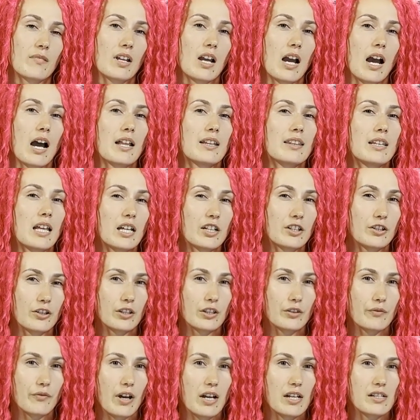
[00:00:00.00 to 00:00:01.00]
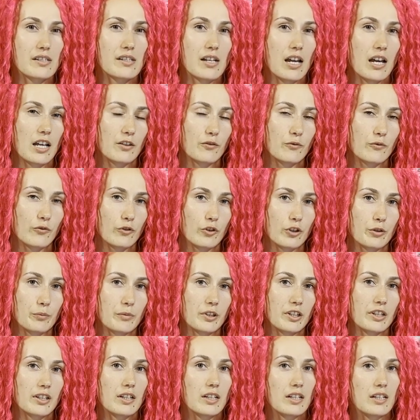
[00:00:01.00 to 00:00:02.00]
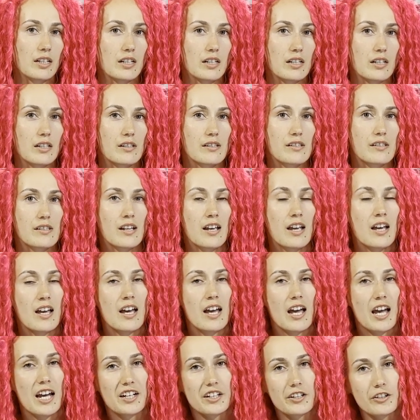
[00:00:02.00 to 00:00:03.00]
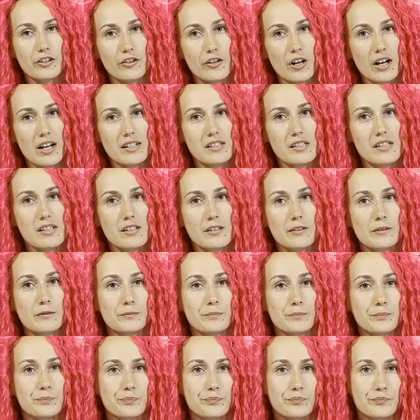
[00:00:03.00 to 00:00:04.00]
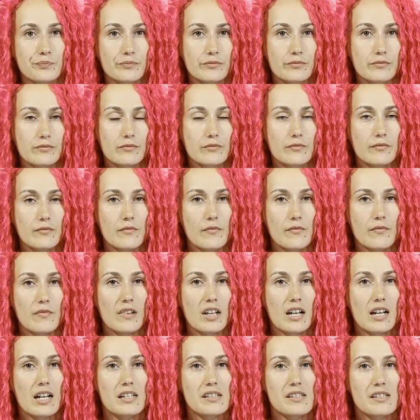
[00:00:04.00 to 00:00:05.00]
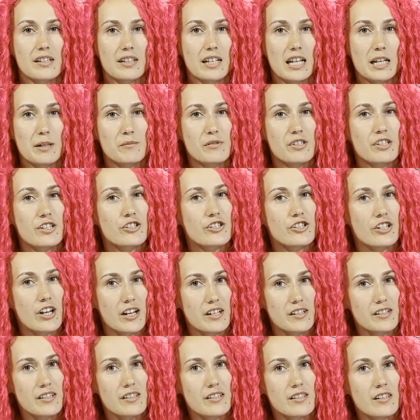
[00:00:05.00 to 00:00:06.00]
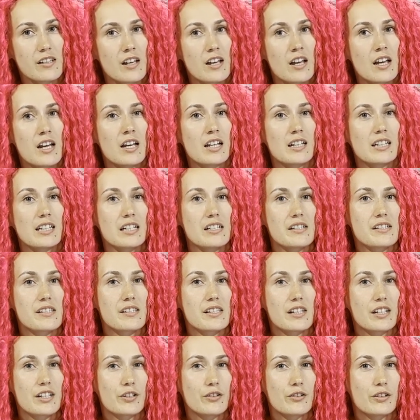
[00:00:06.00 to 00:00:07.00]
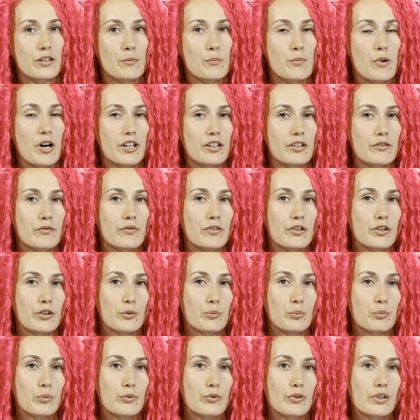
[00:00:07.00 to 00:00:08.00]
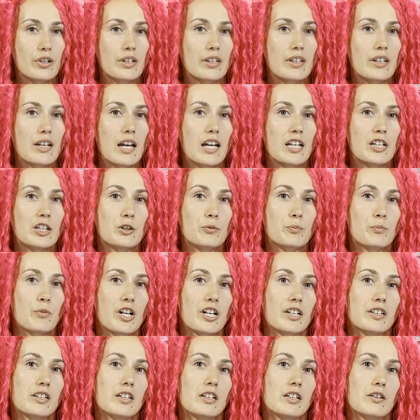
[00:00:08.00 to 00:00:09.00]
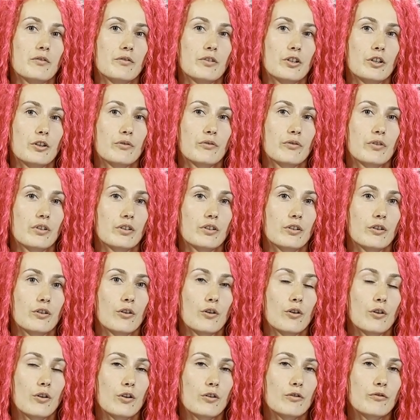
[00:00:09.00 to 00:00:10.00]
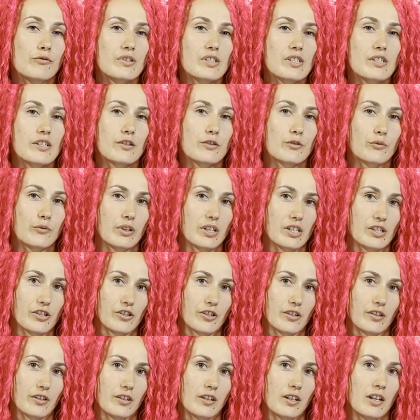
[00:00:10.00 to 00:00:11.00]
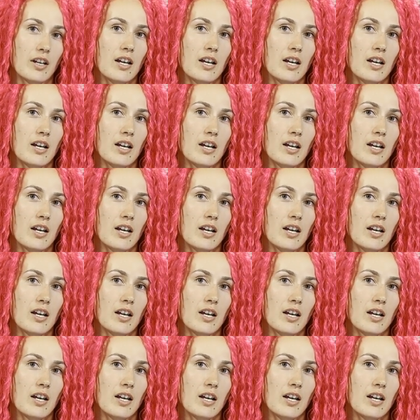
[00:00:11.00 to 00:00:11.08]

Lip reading: Another advanced ad format is anchor ads. As the name suggests, they stick to the bottom viewport and remain in the view for the whole visit duration.